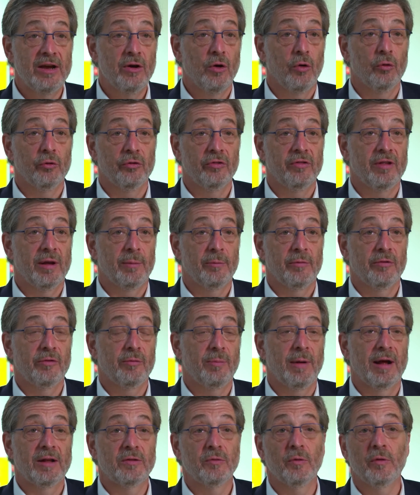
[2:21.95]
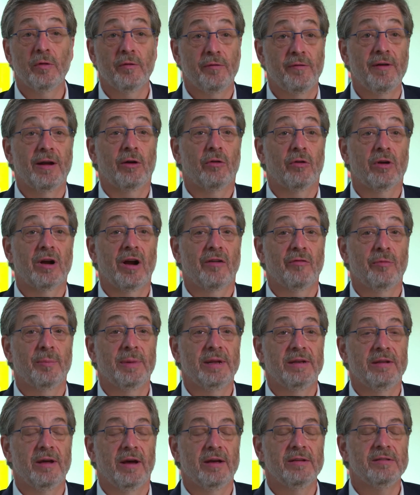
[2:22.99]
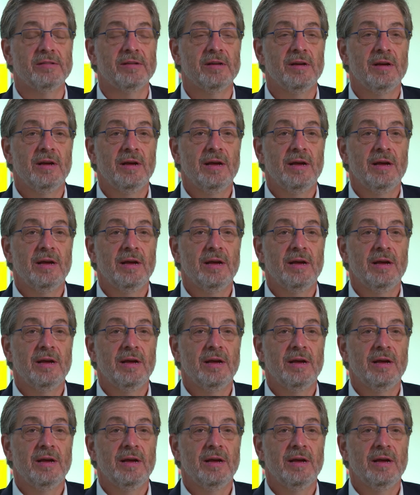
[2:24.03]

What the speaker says: holds them responsible, the federal government does.